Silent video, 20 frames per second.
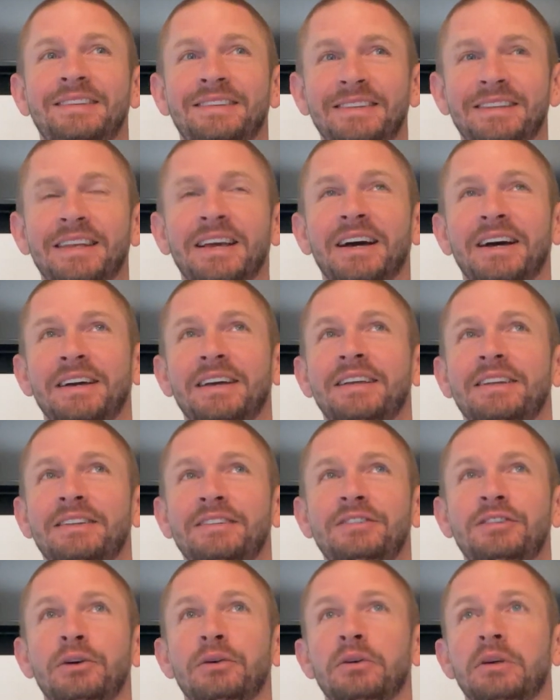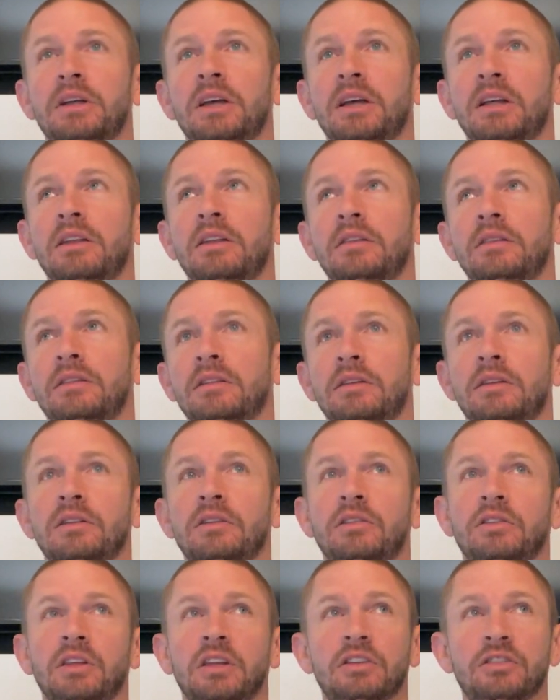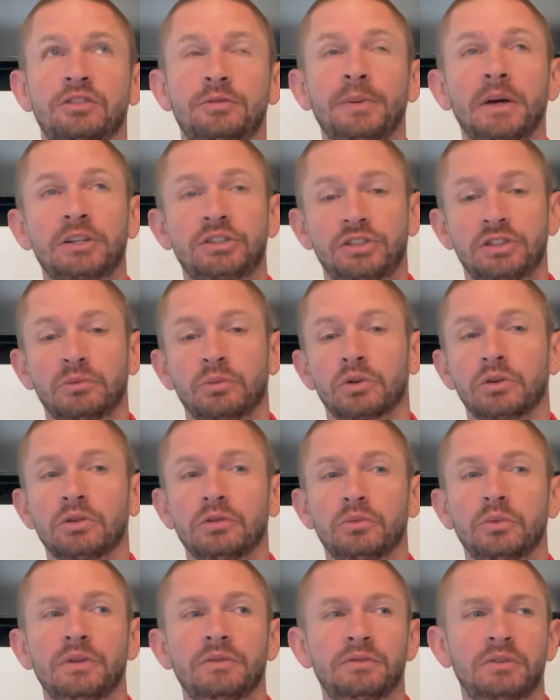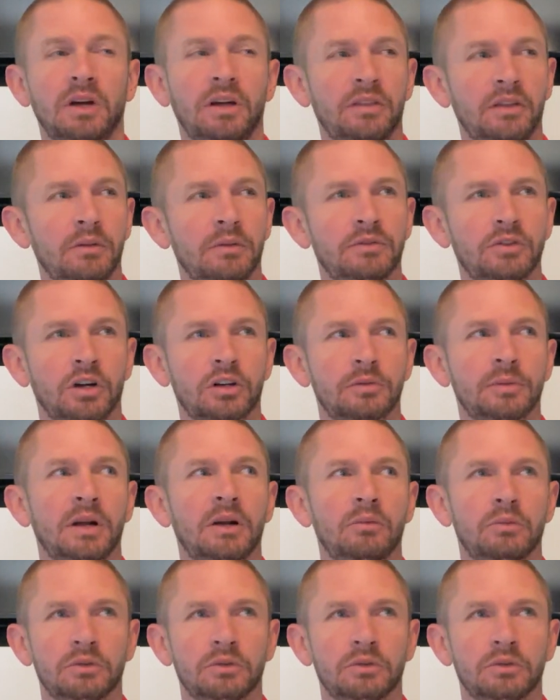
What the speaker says: Yeah. So the inspection world, I think we've talked about it.